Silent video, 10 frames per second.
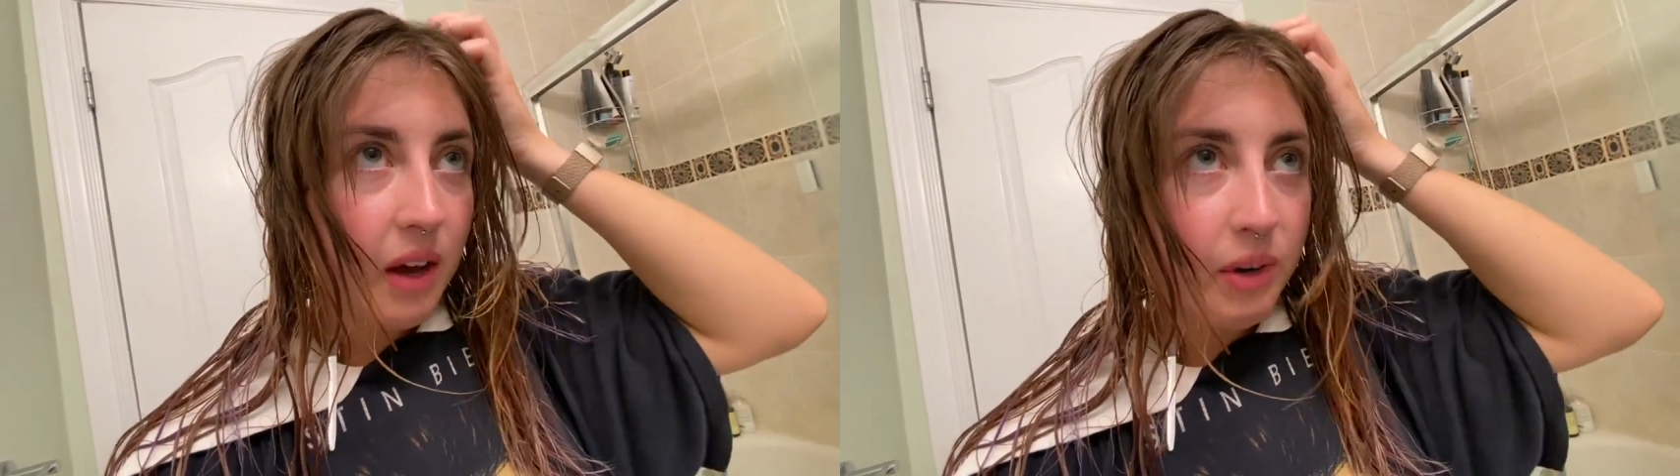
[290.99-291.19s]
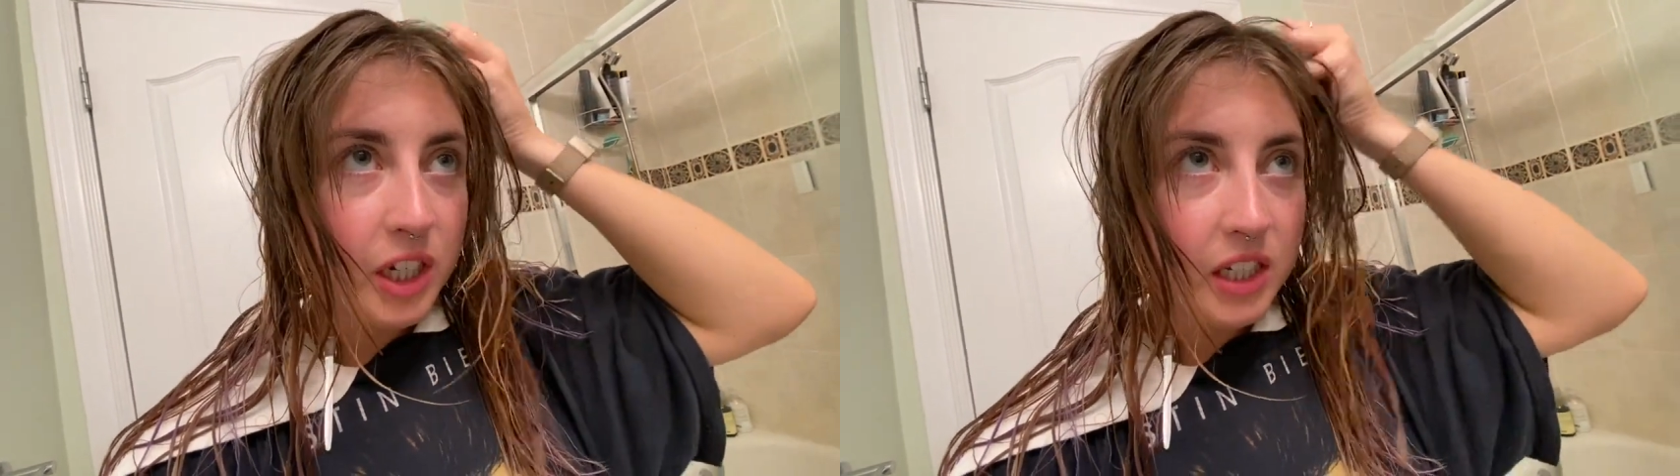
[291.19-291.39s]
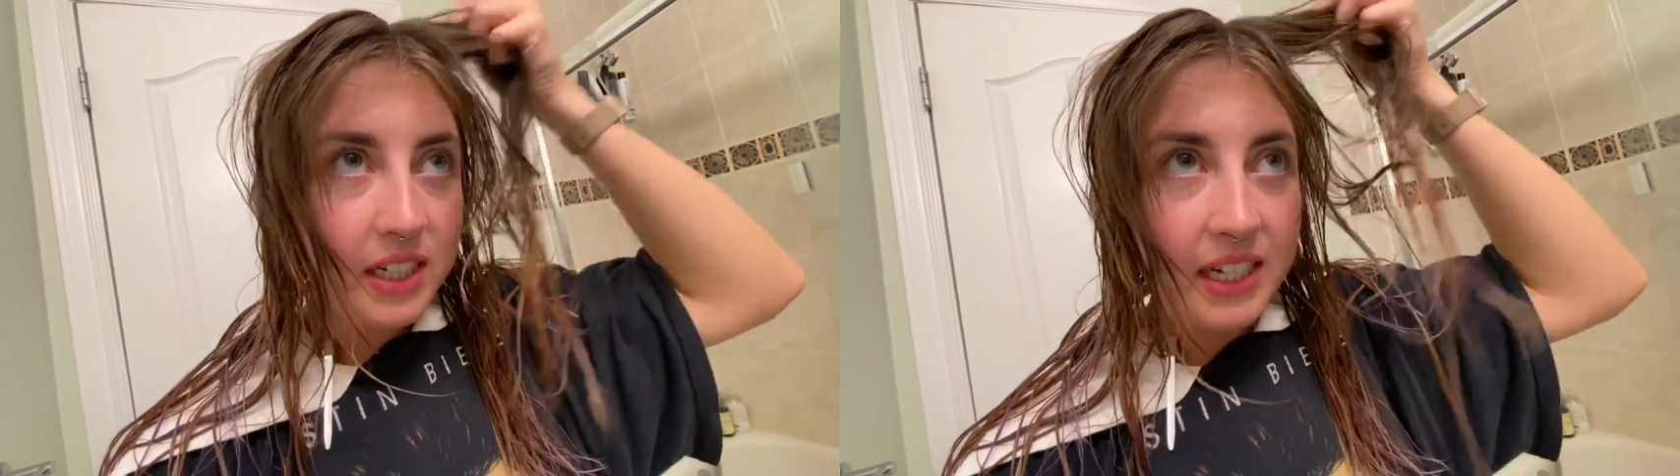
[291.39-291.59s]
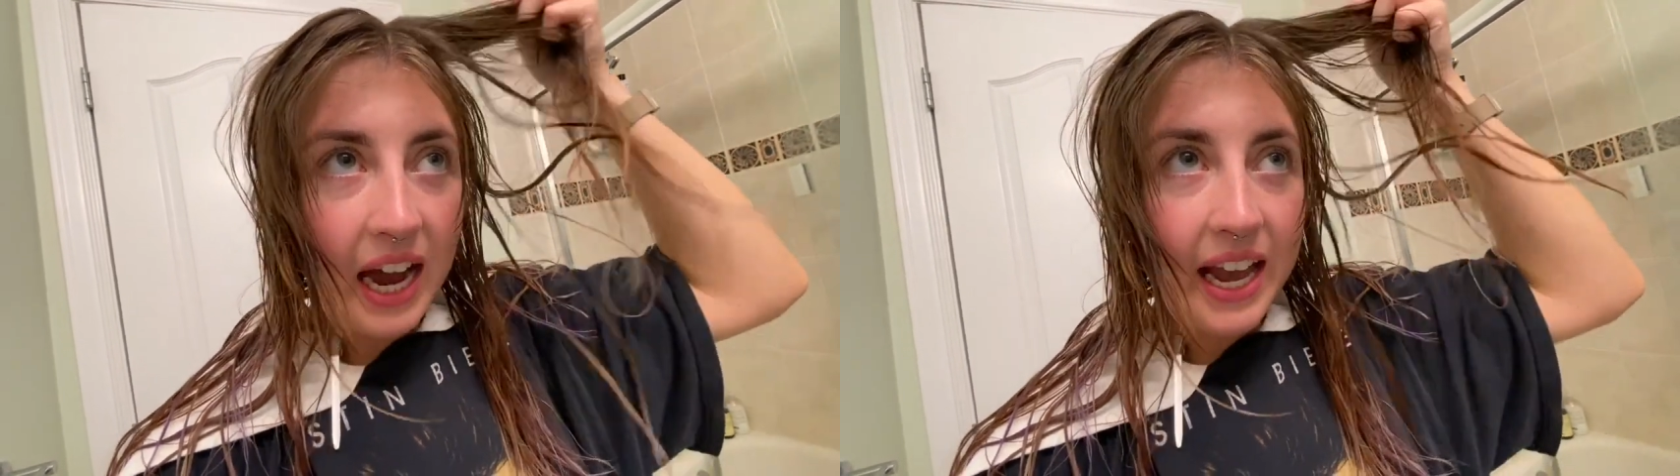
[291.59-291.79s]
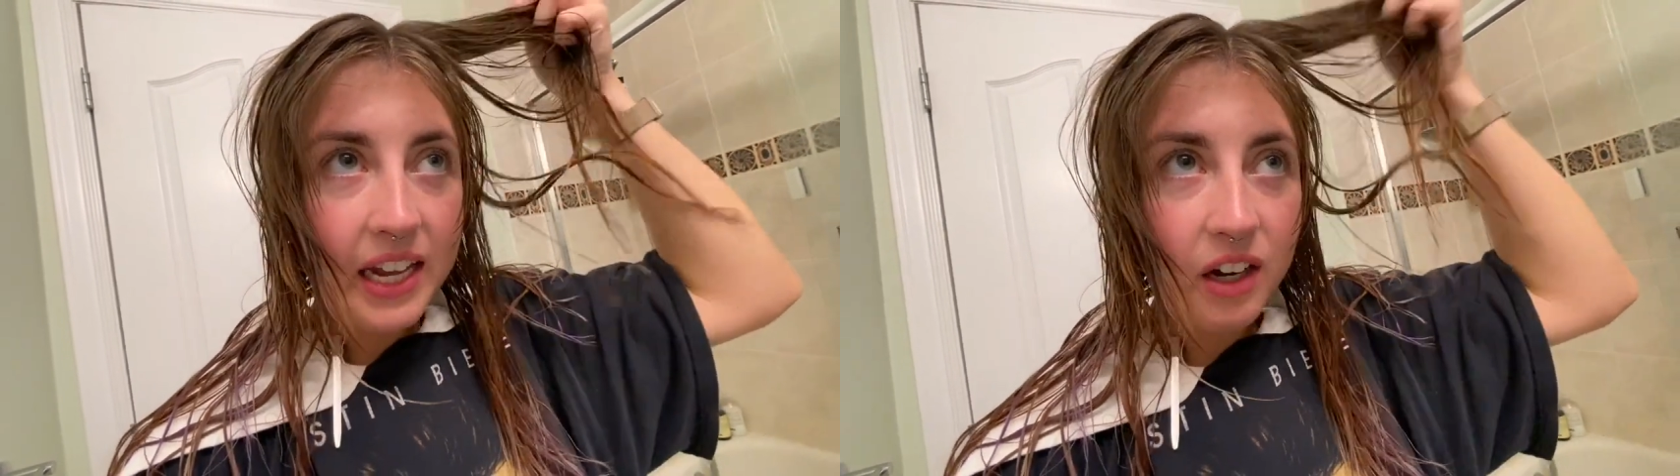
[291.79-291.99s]
wanna just
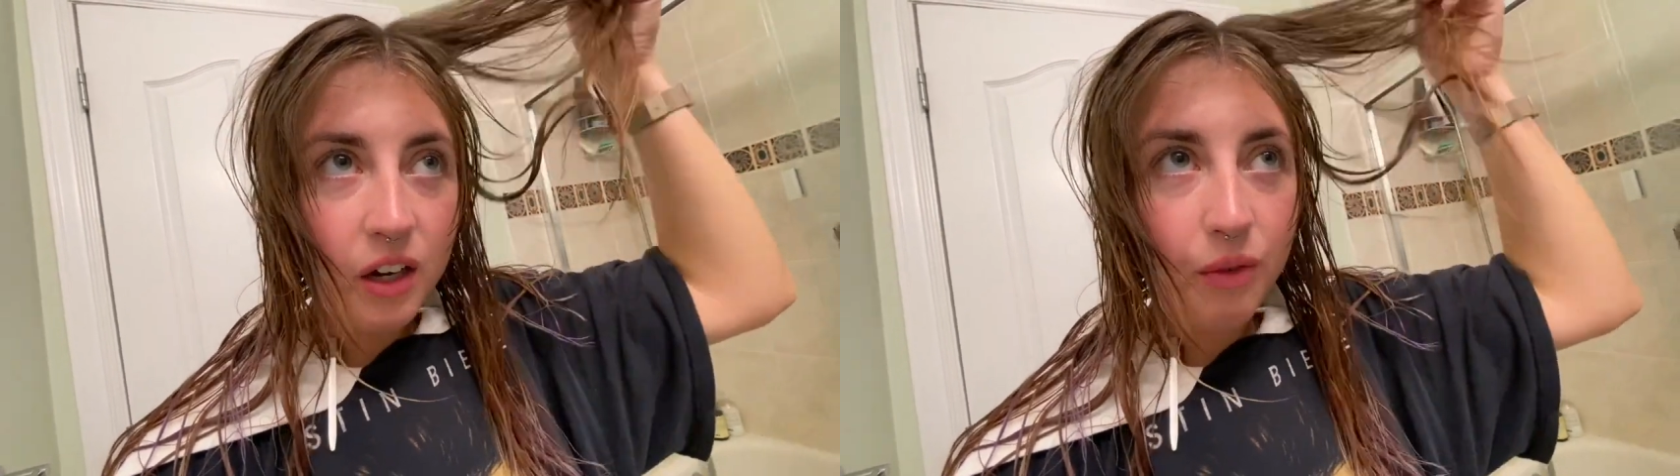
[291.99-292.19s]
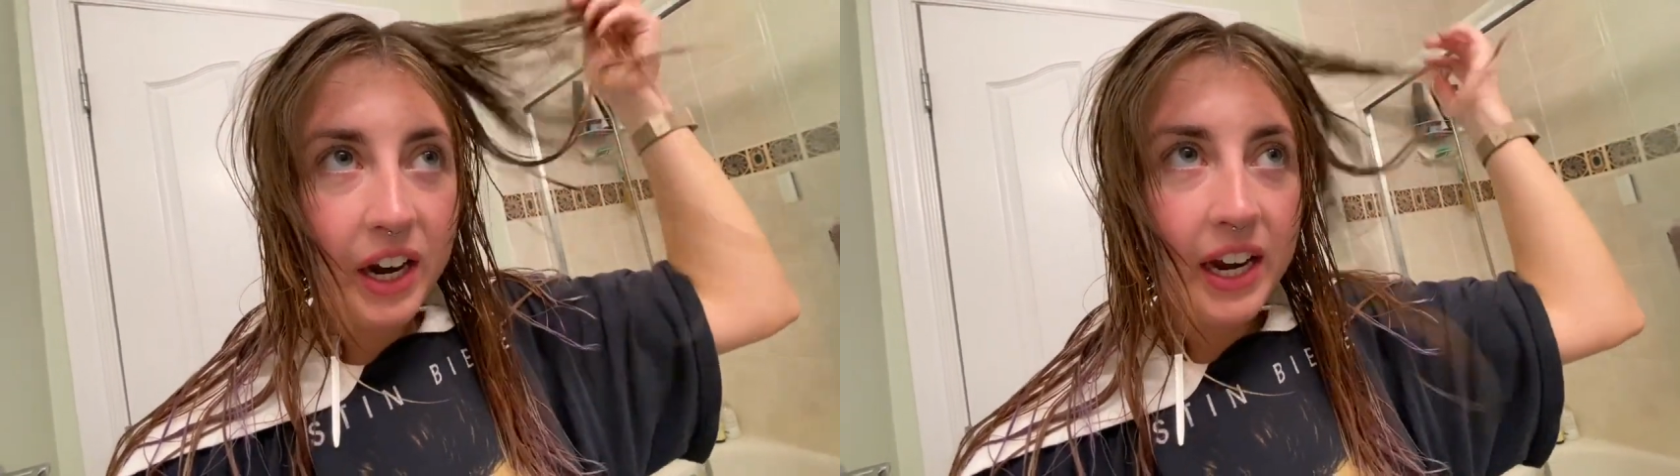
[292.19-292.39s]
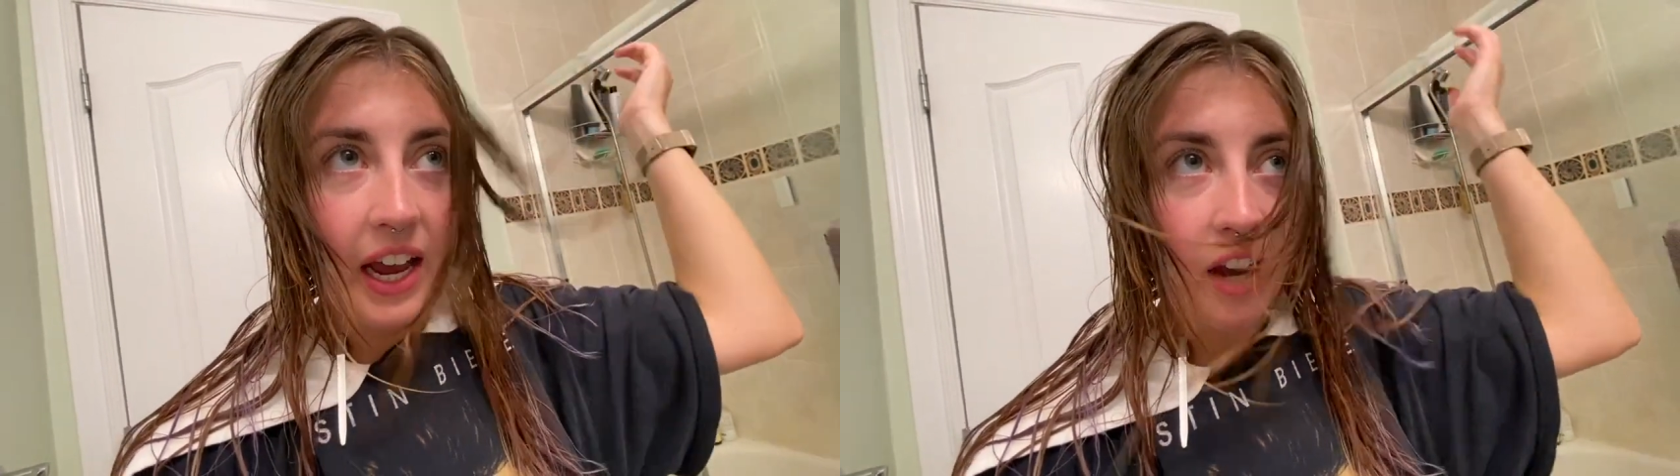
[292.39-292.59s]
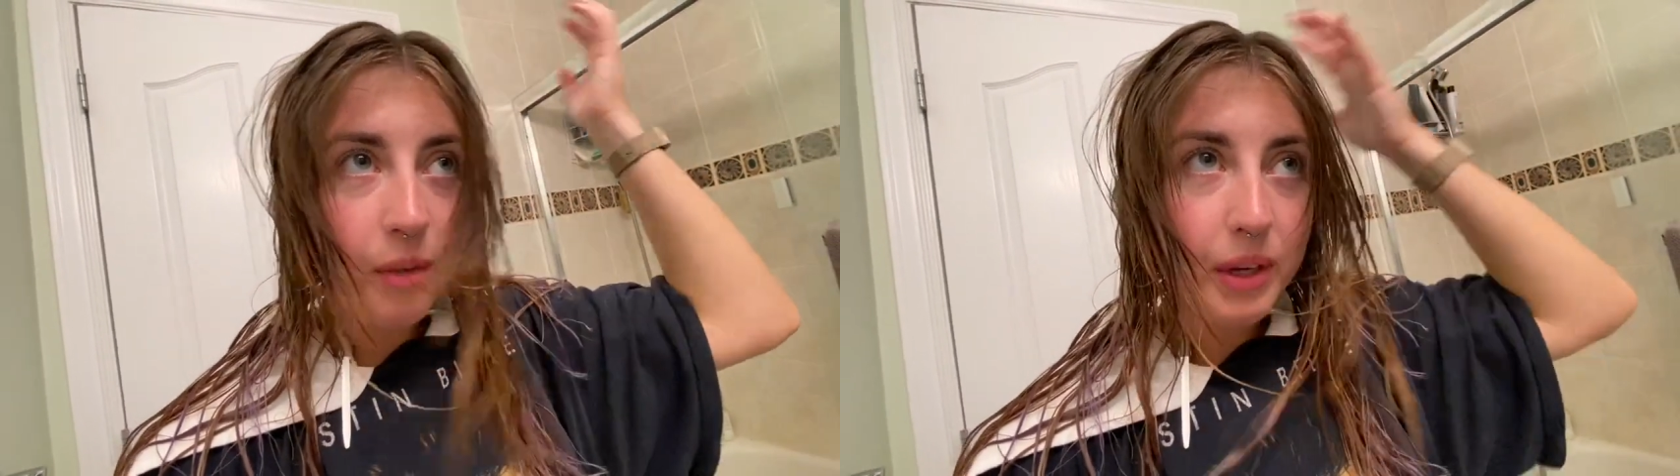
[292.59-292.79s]
dye it all right now